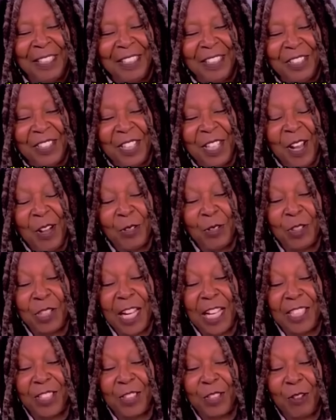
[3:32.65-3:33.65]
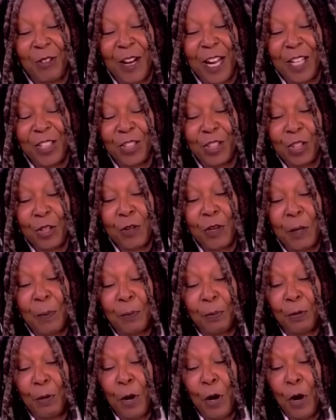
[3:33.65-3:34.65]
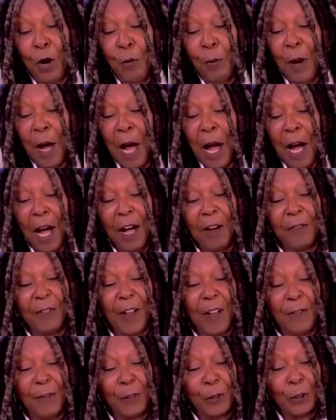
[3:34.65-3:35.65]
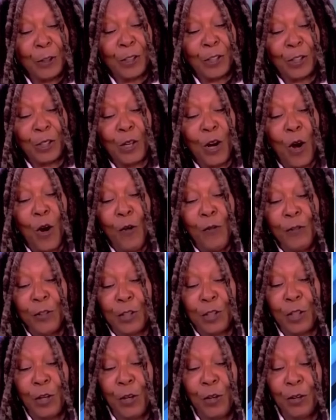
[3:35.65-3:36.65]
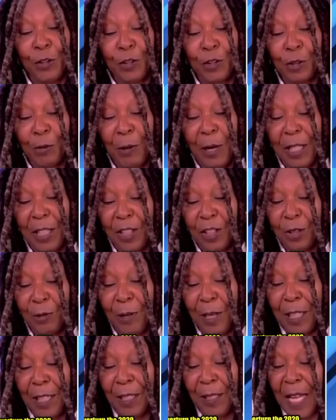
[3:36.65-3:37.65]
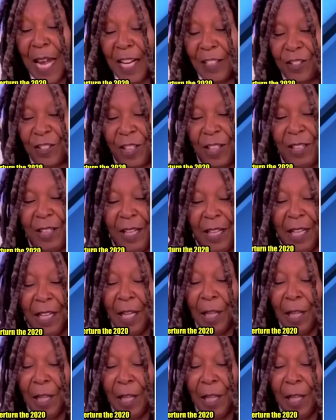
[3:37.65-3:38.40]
in the DOJ's grand jury probe of efforts to overturn the 2020 election.